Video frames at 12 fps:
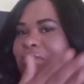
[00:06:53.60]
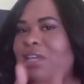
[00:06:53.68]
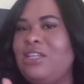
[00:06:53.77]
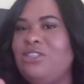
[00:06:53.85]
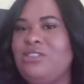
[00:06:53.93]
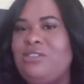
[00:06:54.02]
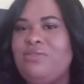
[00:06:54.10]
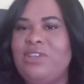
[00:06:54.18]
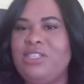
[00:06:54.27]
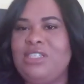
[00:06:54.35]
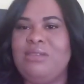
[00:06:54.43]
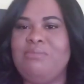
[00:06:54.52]
the edges,
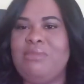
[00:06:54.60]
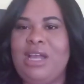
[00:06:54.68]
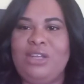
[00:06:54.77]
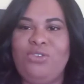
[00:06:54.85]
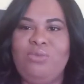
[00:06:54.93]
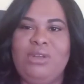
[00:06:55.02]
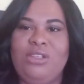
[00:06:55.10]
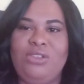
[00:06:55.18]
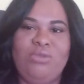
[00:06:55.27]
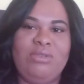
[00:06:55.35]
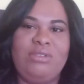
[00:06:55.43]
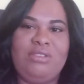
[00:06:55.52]
fix them how do you want
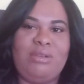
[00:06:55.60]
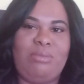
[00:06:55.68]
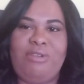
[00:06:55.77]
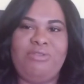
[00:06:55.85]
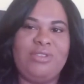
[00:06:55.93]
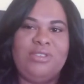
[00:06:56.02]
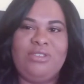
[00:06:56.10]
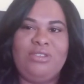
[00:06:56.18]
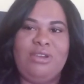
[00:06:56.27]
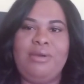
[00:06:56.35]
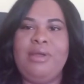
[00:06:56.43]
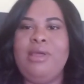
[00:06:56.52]
to do it, your preference, you
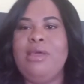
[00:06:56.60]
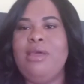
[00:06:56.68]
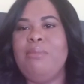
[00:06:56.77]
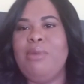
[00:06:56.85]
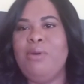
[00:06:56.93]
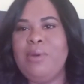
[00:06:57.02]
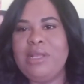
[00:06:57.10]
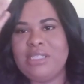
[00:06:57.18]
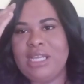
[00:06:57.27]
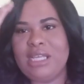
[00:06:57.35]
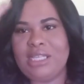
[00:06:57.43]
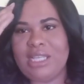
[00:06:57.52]
know. But wigs
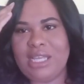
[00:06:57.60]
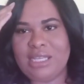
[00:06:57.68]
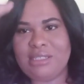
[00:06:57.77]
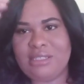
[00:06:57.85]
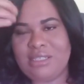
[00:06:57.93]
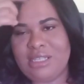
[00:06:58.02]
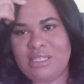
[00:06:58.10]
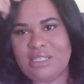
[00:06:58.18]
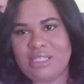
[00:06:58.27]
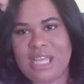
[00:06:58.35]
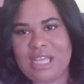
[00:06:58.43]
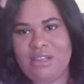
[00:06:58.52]
like this
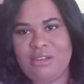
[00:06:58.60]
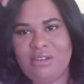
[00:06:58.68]
is like